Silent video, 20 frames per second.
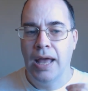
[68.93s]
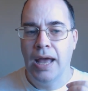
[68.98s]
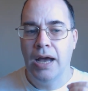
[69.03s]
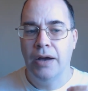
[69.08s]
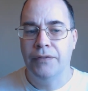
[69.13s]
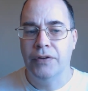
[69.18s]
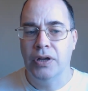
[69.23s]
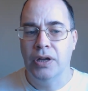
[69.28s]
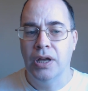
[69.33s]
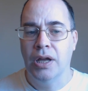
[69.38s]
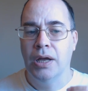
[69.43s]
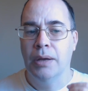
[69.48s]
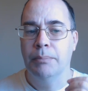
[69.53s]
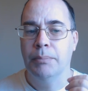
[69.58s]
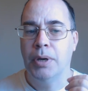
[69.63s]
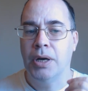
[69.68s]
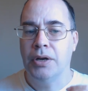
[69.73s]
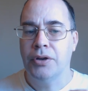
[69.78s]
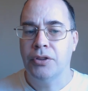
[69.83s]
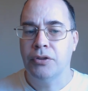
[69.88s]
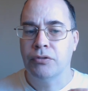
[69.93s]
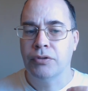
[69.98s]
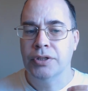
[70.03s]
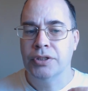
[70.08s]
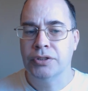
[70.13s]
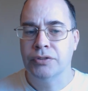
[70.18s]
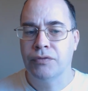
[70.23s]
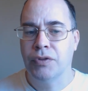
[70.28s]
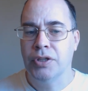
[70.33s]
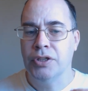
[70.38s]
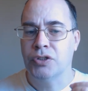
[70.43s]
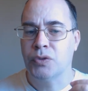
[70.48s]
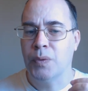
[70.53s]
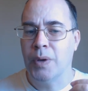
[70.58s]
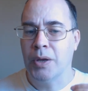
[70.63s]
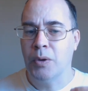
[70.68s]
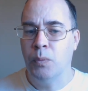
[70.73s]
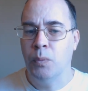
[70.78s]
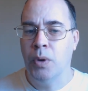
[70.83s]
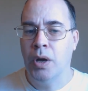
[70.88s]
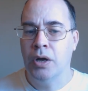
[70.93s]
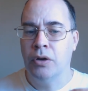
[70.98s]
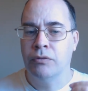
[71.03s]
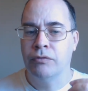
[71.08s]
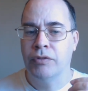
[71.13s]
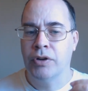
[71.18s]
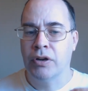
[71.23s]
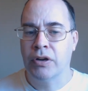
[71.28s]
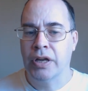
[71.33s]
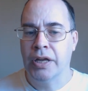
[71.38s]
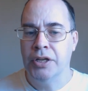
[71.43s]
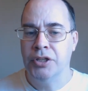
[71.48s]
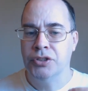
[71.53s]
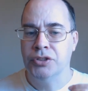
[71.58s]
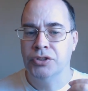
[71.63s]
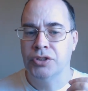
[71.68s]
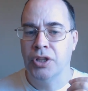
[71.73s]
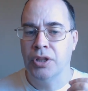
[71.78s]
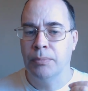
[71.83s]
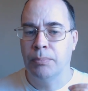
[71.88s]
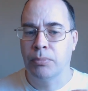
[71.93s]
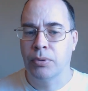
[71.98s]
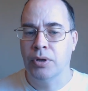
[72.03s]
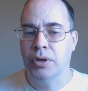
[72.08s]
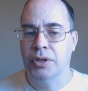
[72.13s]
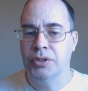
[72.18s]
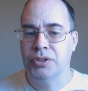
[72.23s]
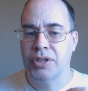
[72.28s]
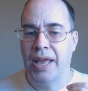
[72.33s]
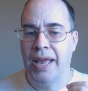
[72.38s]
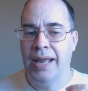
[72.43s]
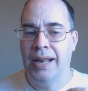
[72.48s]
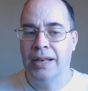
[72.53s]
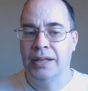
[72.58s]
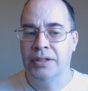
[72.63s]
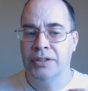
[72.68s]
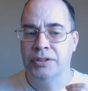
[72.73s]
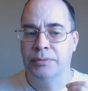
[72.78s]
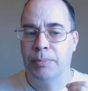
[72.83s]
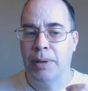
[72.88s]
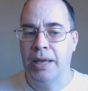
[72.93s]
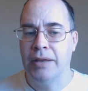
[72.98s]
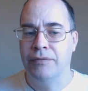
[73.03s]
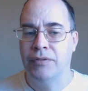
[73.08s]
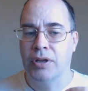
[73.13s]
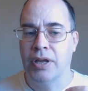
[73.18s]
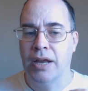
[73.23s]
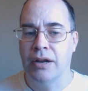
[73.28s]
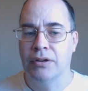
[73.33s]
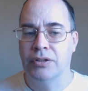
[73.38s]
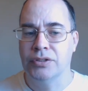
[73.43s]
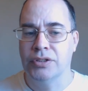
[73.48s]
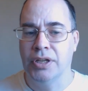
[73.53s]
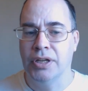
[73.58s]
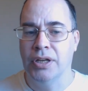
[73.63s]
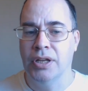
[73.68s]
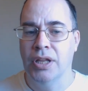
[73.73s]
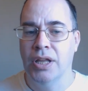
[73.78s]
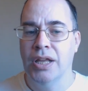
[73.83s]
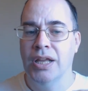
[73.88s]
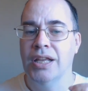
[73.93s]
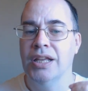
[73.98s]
However, part of the reason for these quite wild variations in the price airlines pay for kerosene